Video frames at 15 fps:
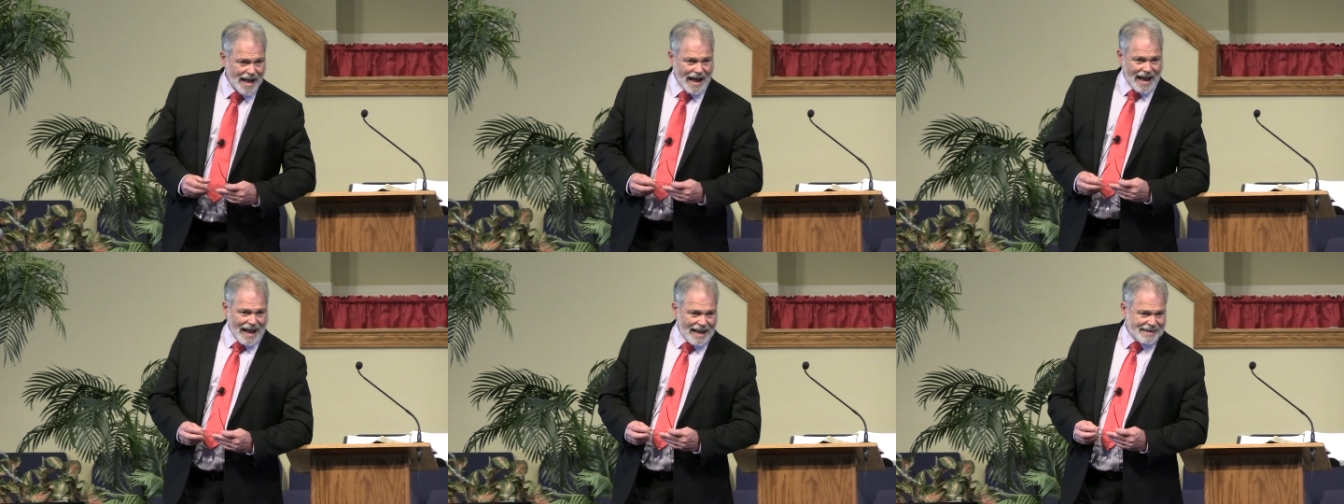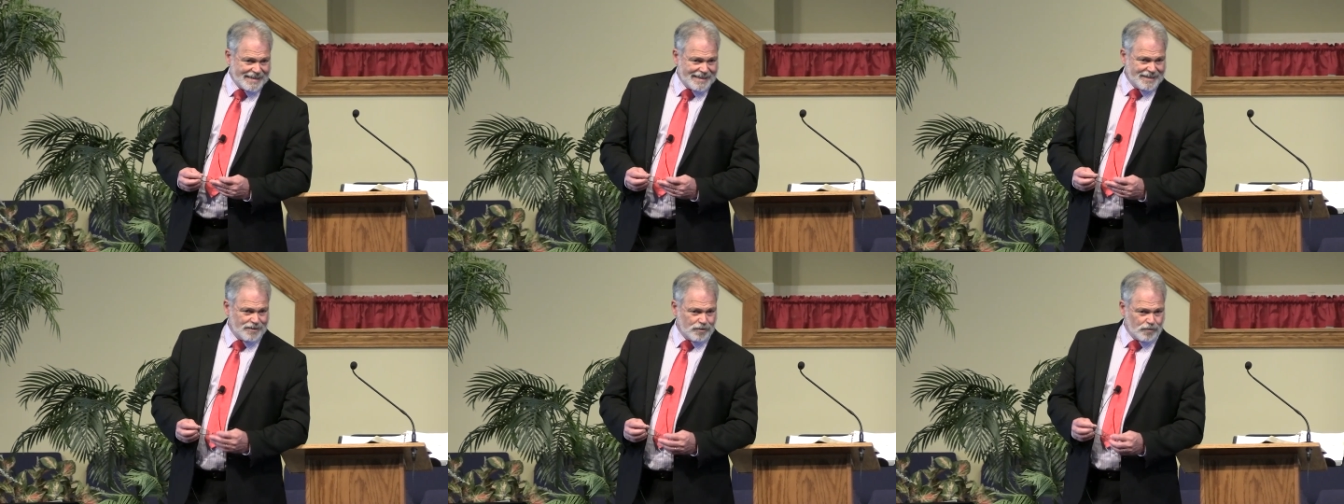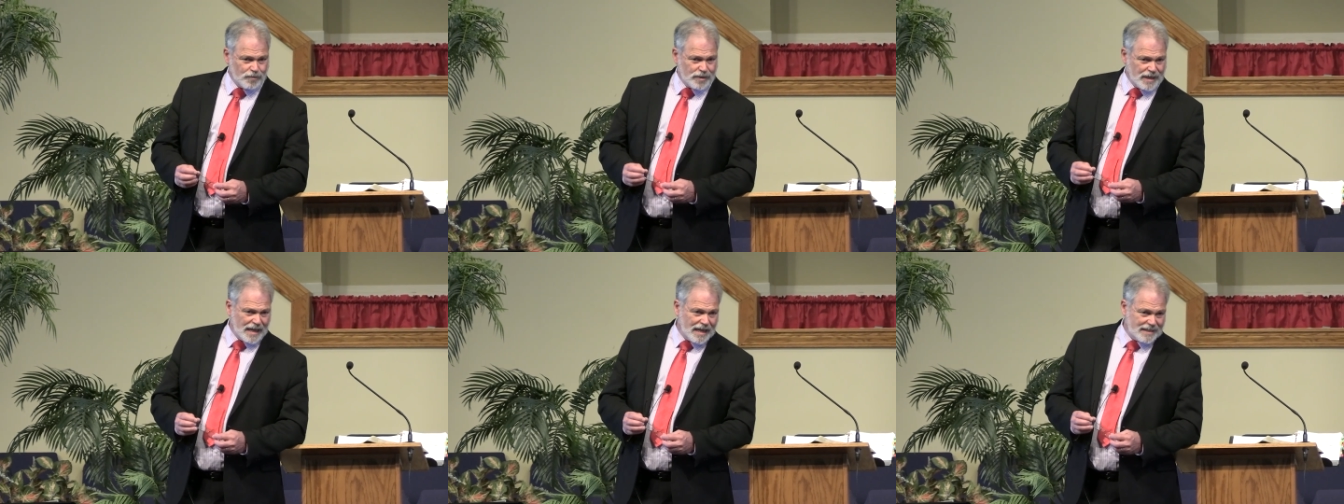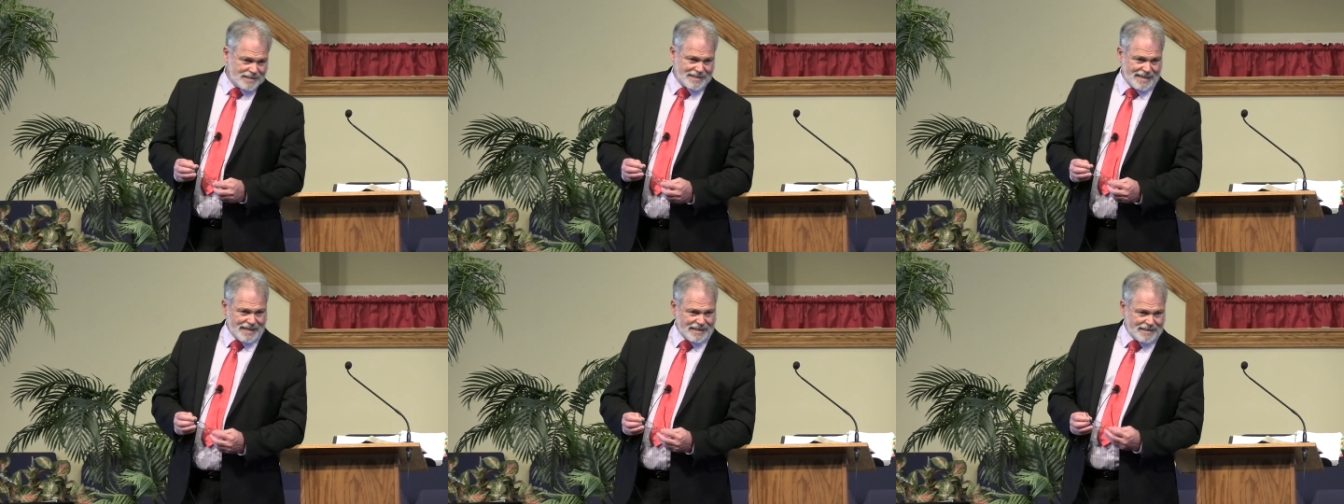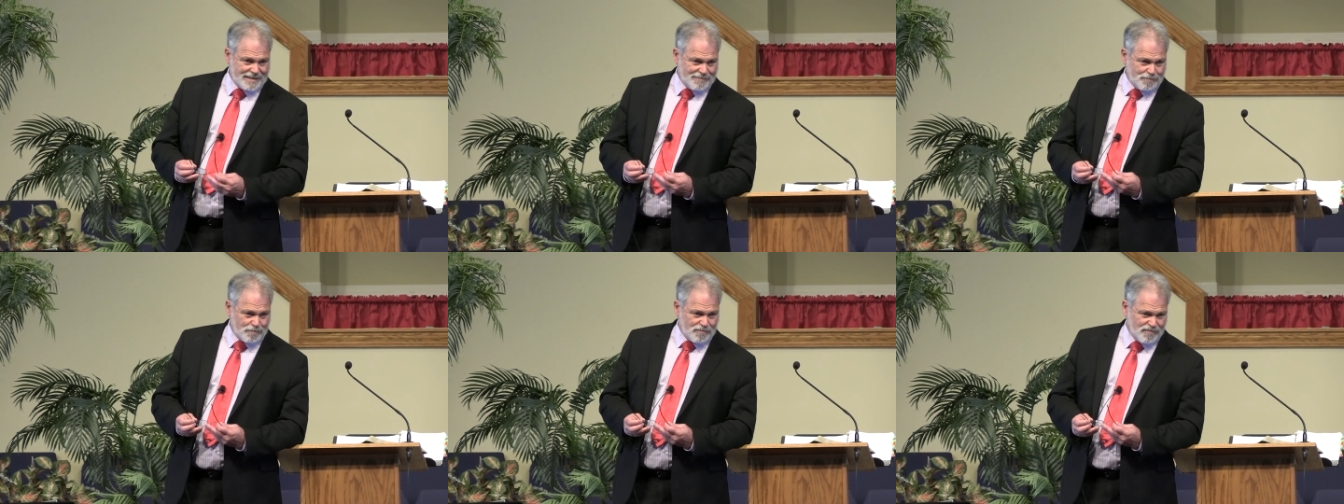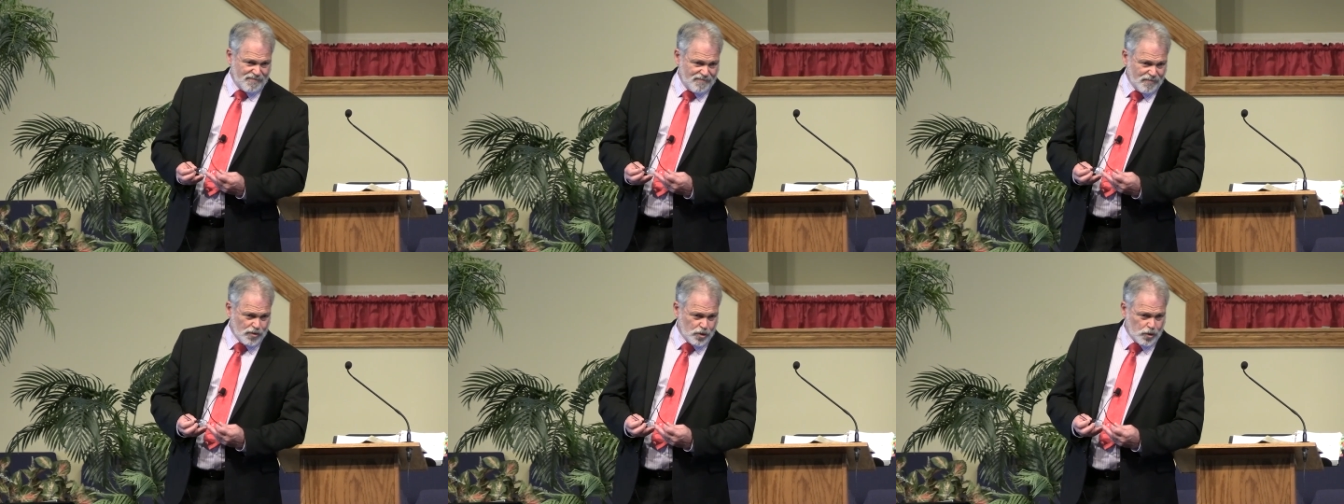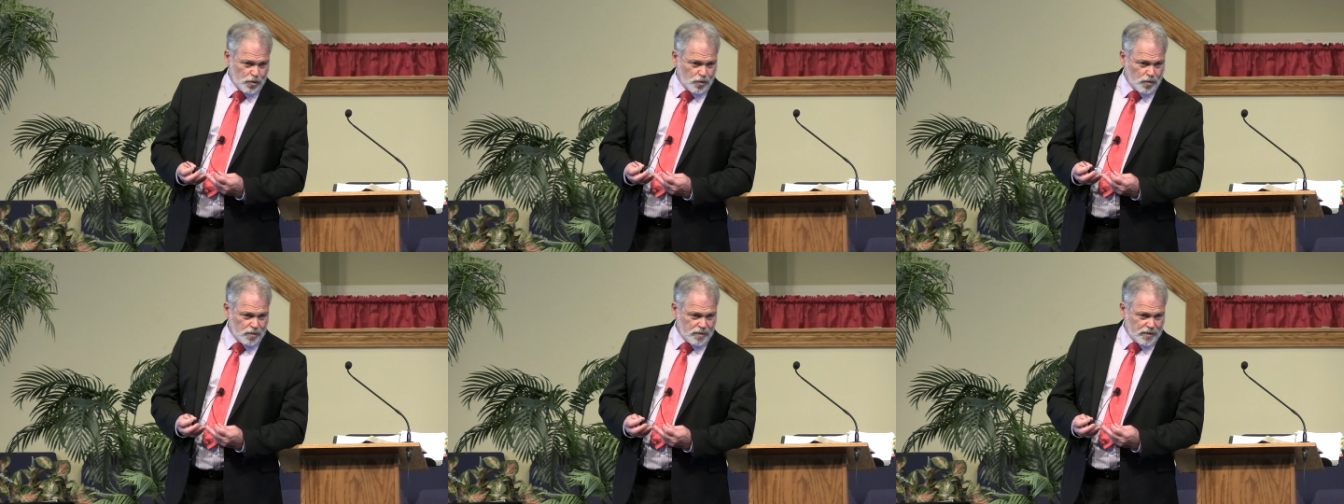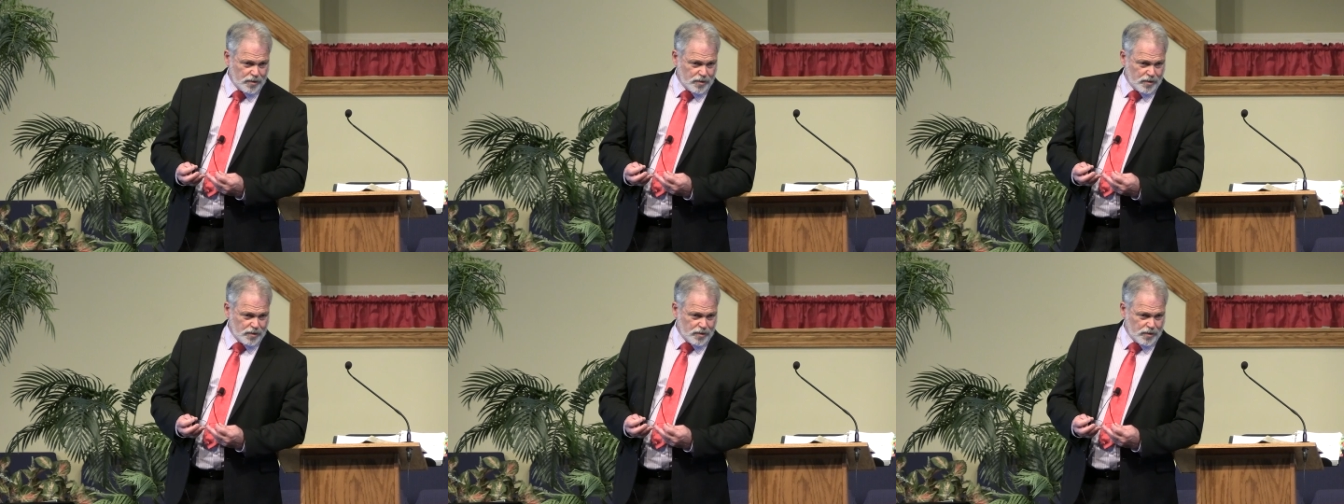I didn't realize they knew